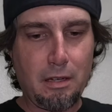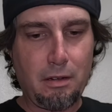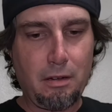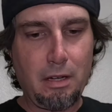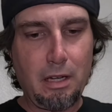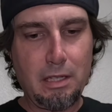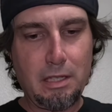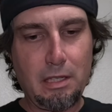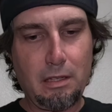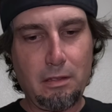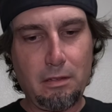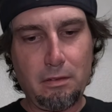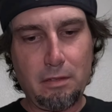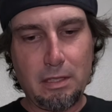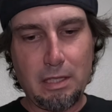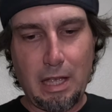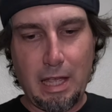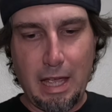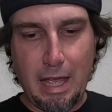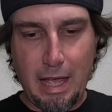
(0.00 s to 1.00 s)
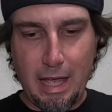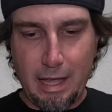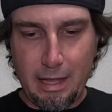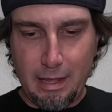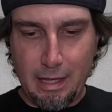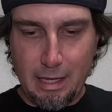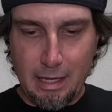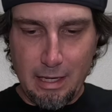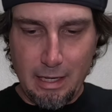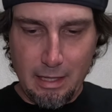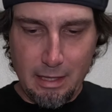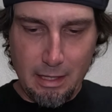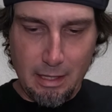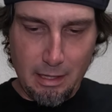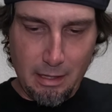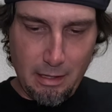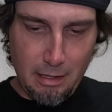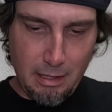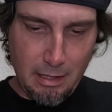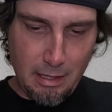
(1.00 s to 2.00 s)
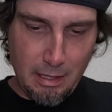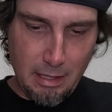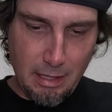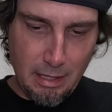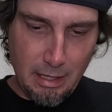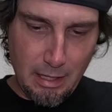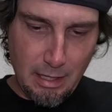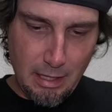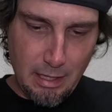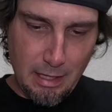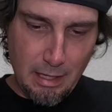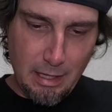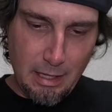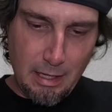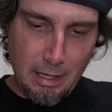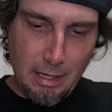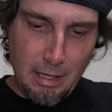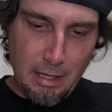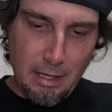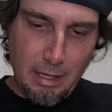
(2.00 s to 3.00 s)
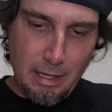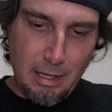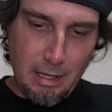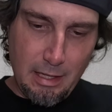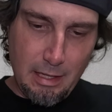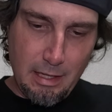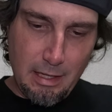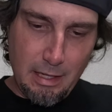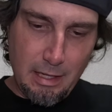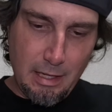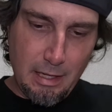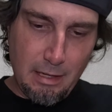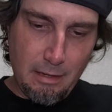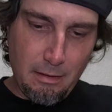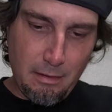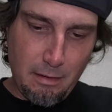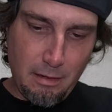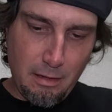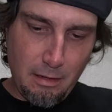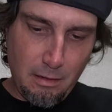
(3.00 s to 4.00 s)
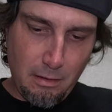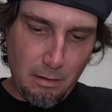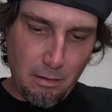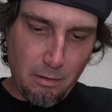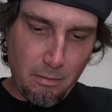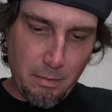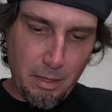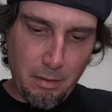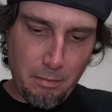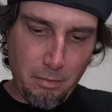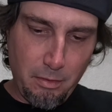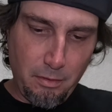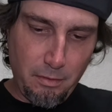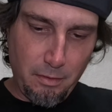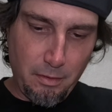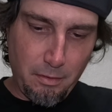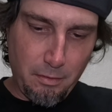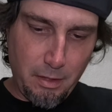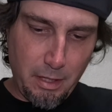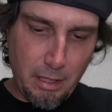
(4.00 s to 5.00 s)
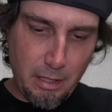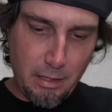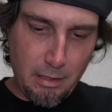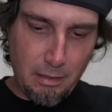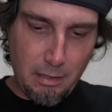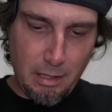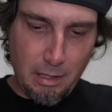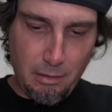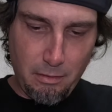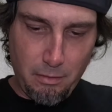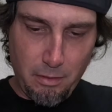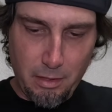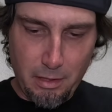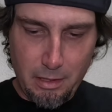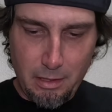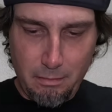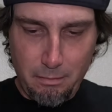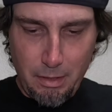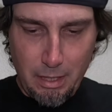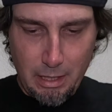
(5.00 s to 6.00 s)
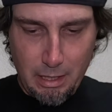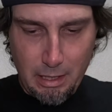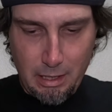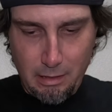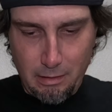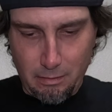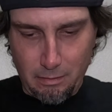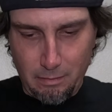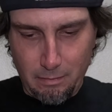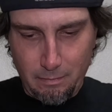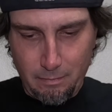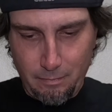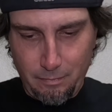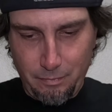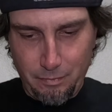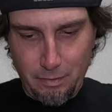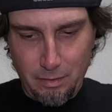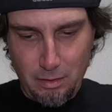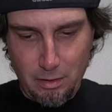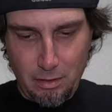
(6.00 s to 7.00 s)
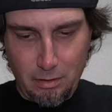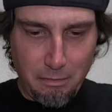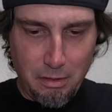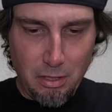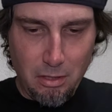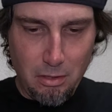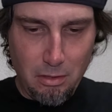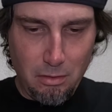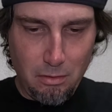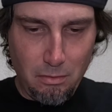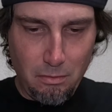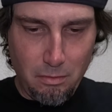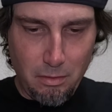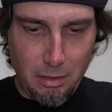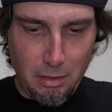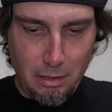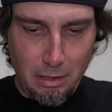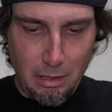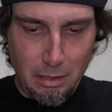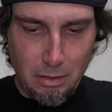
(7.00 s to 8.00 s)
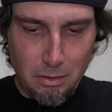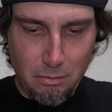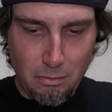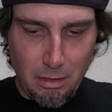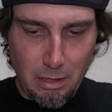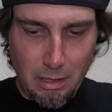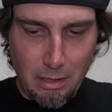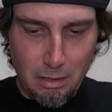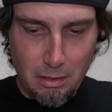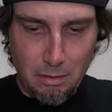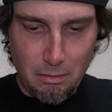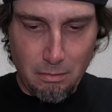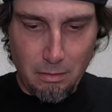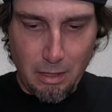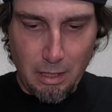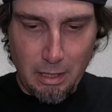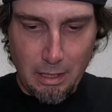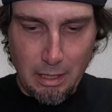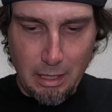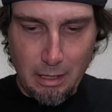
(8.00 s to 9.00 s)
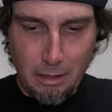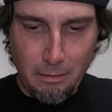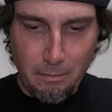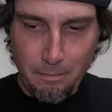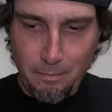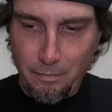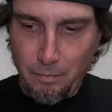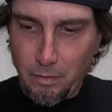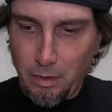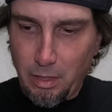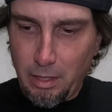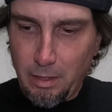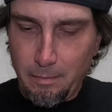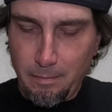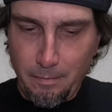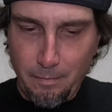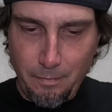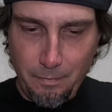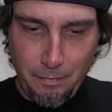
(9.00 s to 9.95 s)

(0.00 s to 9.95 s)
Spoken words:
of crazy though is I had that in there, and then all my moving around, I worked it back out. So I have to do one of these rings right now, right?